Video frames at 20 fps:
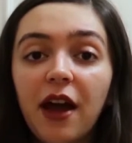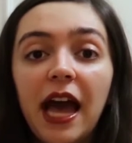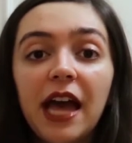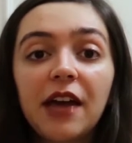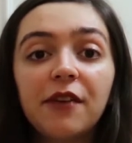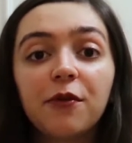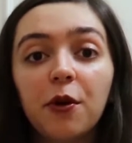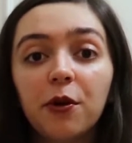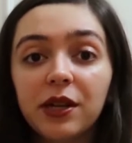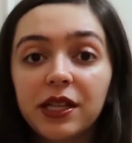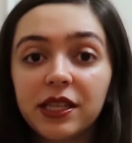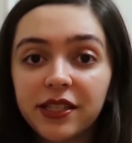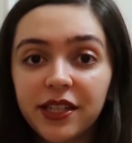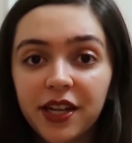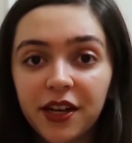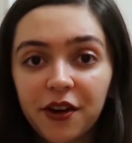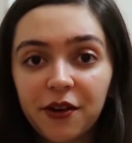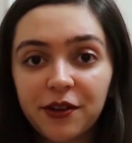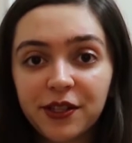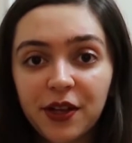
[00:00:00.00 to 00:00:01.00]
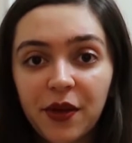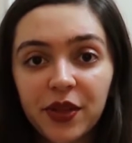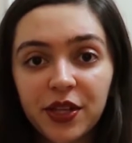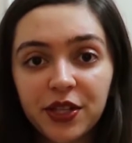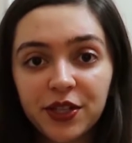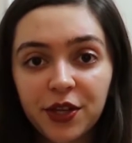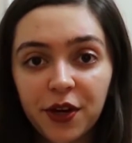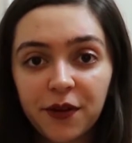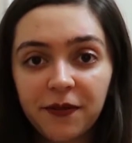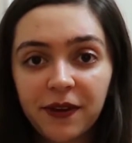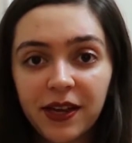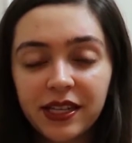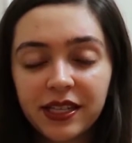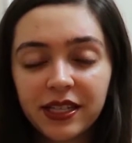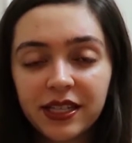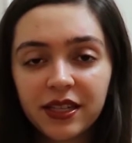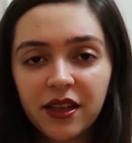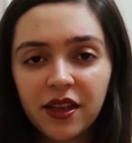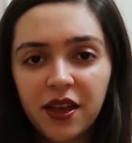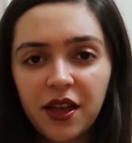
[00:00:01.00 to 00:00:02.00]
I voted stickers on the
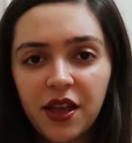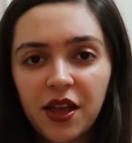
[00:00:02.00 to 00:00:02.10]
surface.